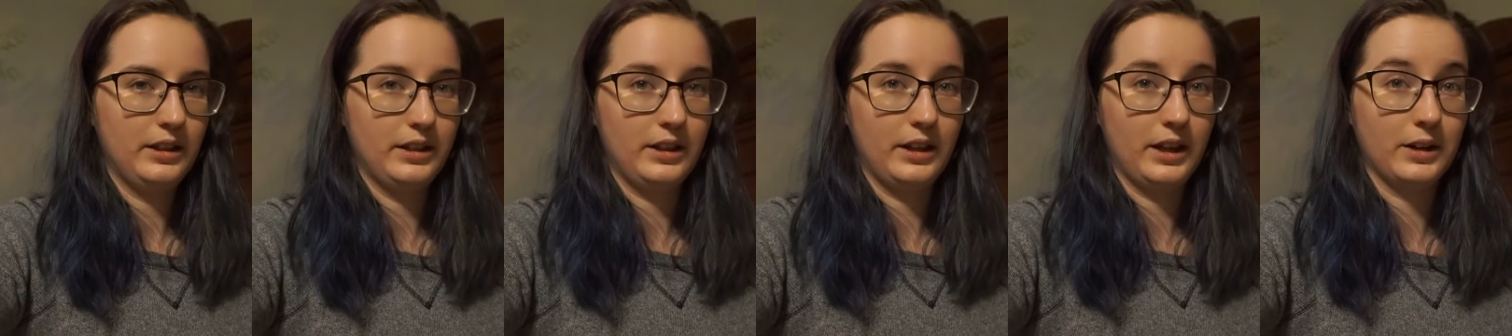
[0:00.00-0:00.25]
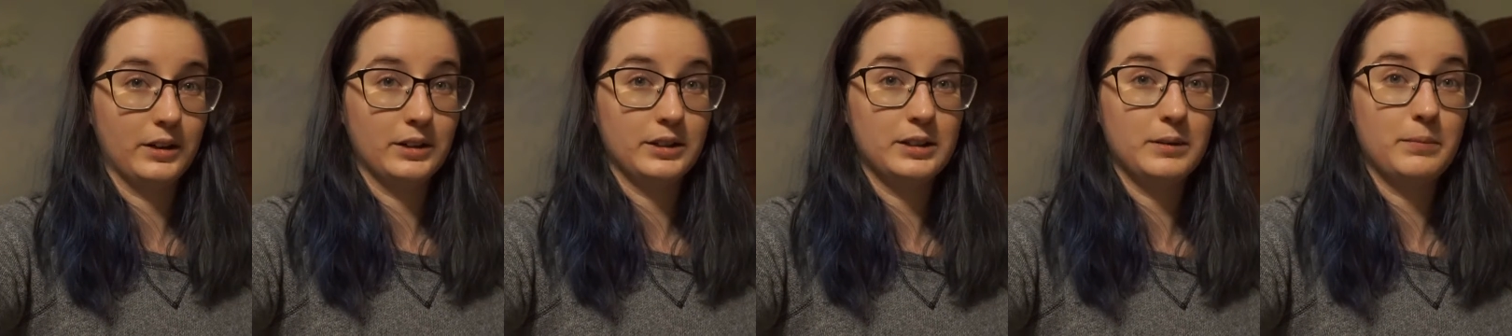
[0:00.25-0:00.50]

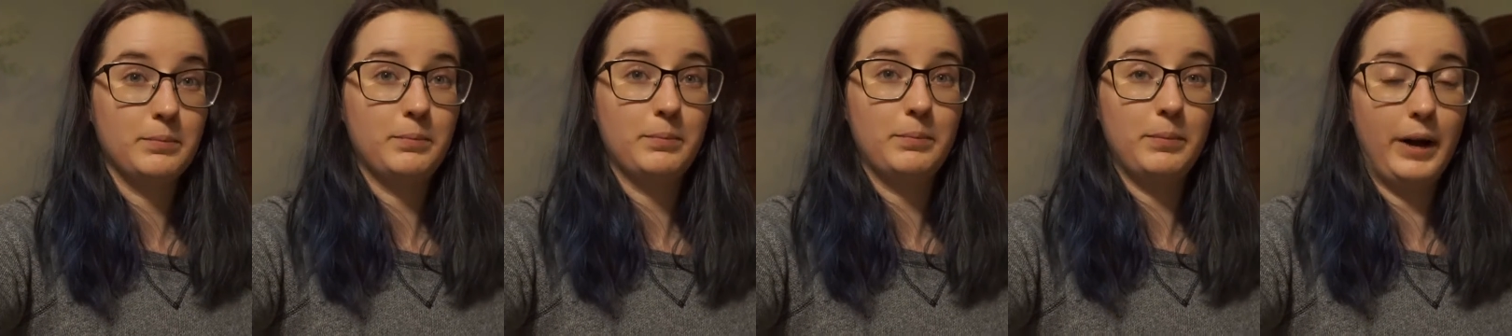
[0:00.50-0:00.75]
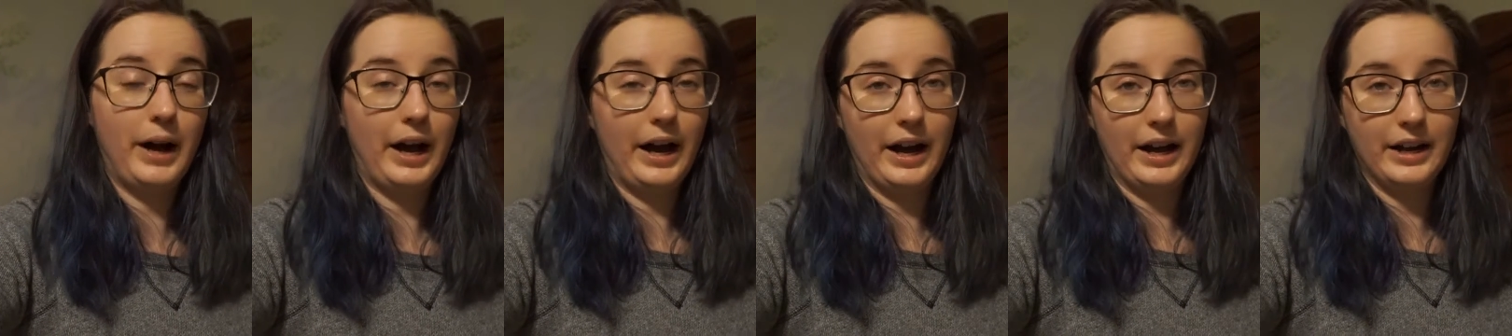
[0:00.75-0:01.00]
there is a
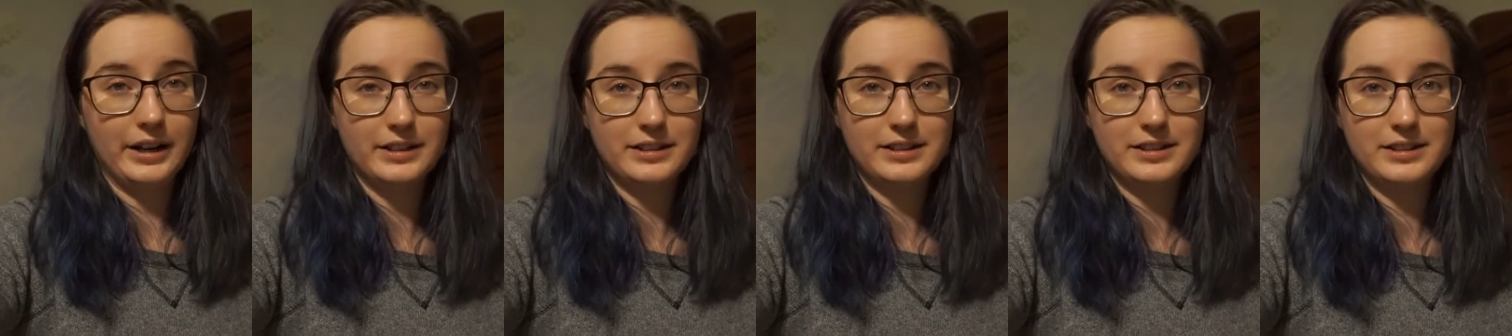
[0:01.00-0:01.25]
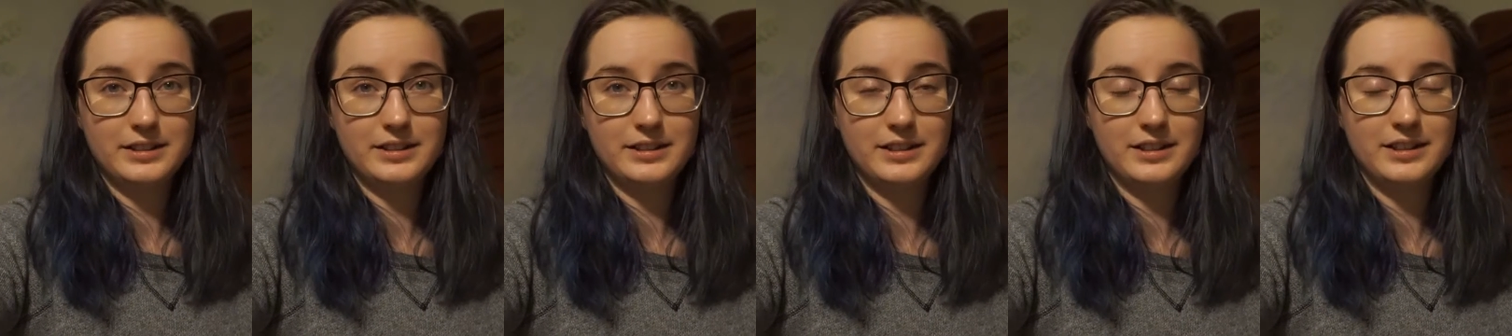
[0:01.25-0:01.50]

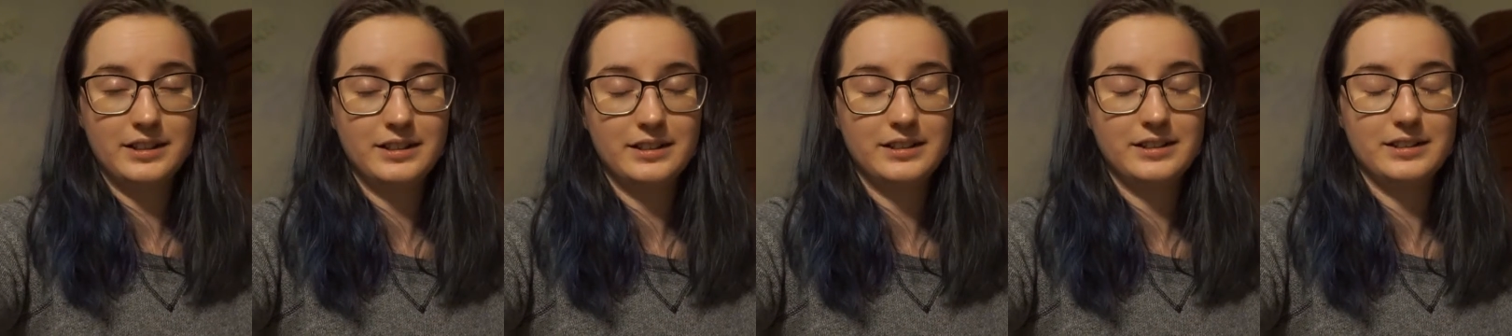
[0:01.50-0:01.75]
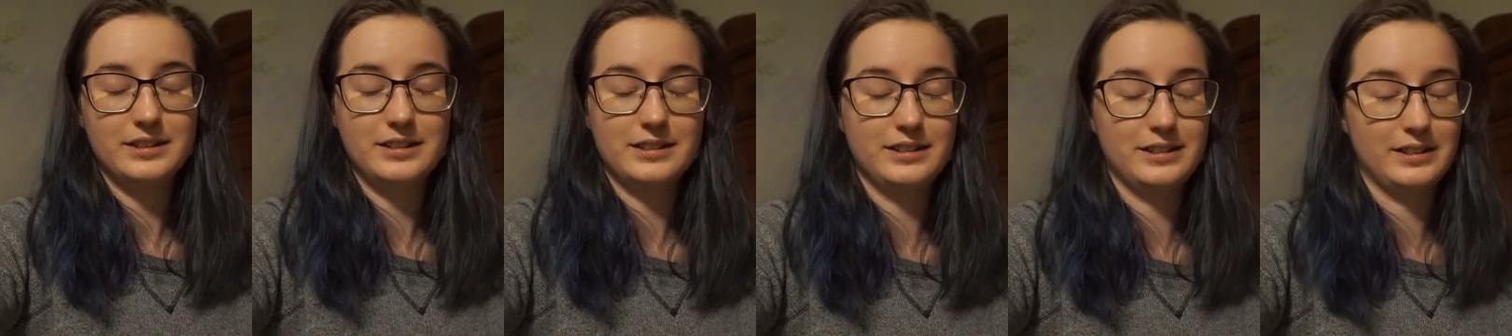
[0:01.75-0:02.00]
box
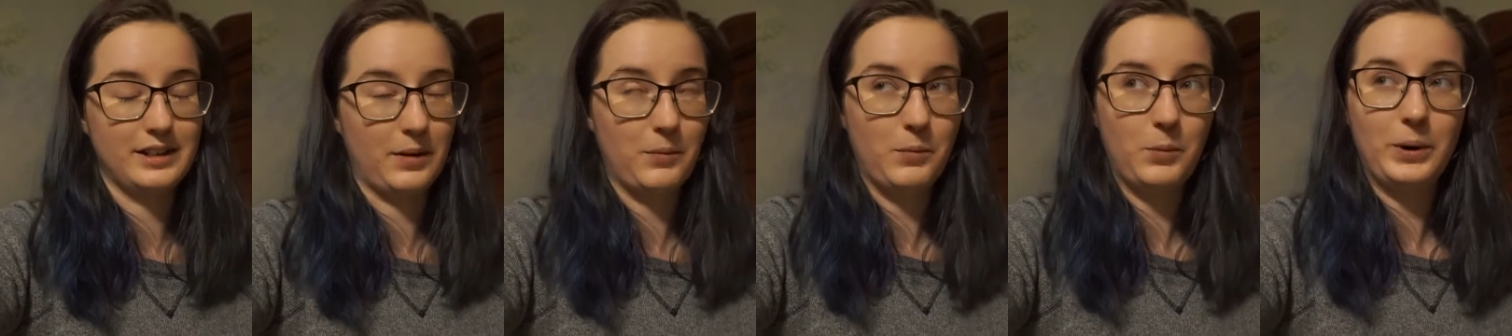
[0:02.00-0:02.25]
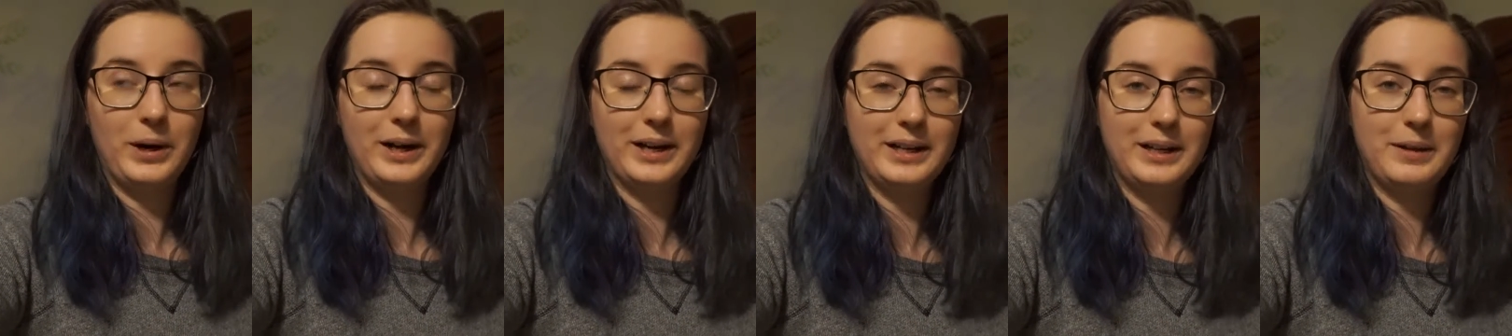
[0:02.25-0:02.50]

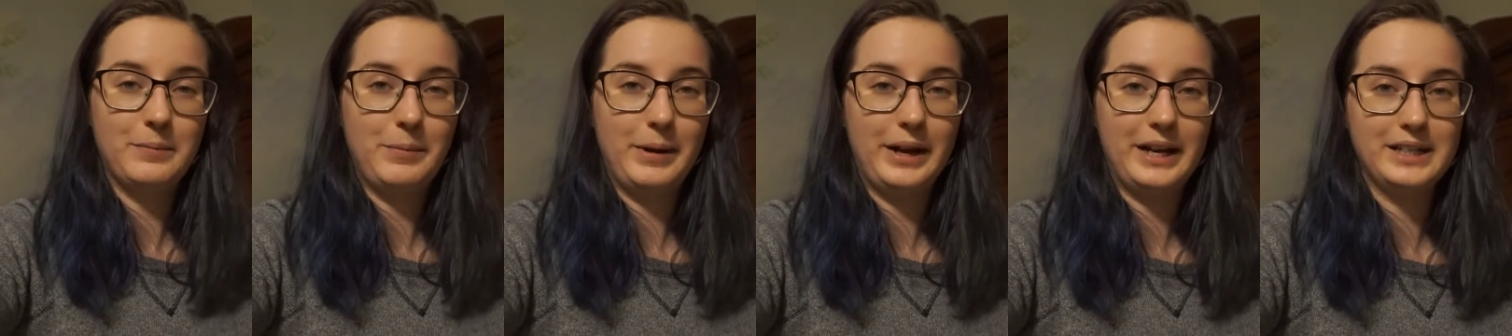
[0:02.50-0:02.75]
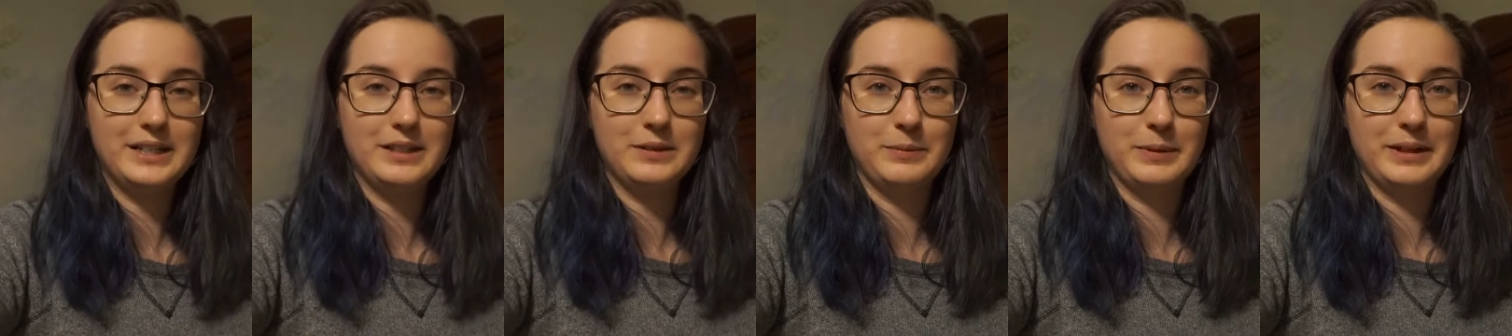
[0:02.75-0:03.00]
somewhere in the
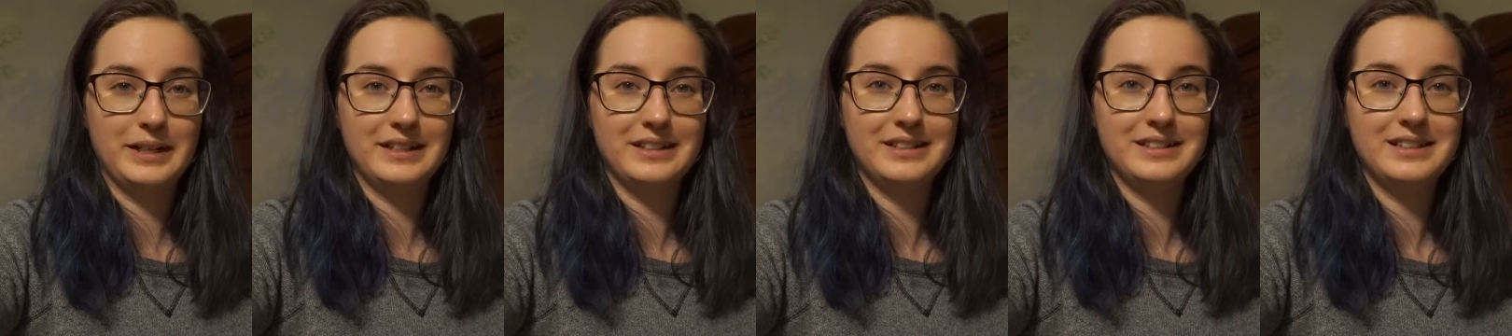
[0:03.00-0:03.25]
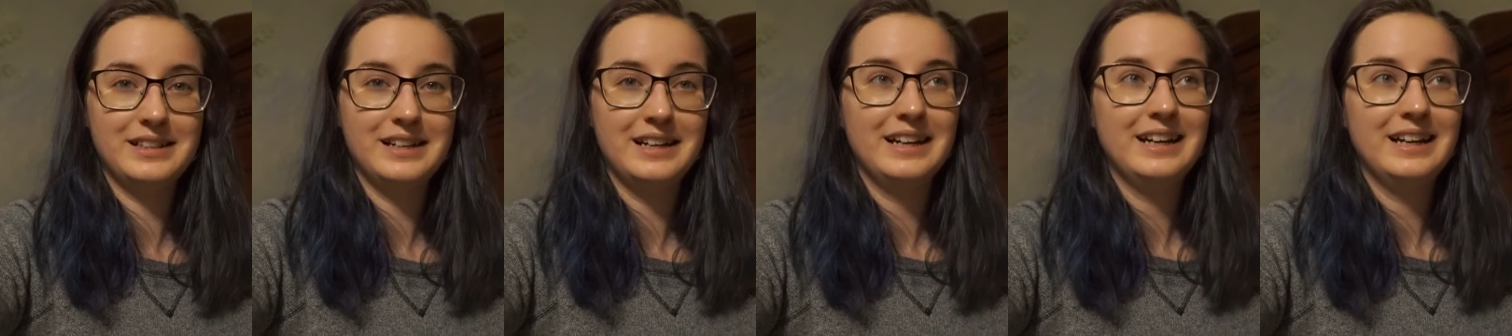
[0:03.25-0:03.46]
basement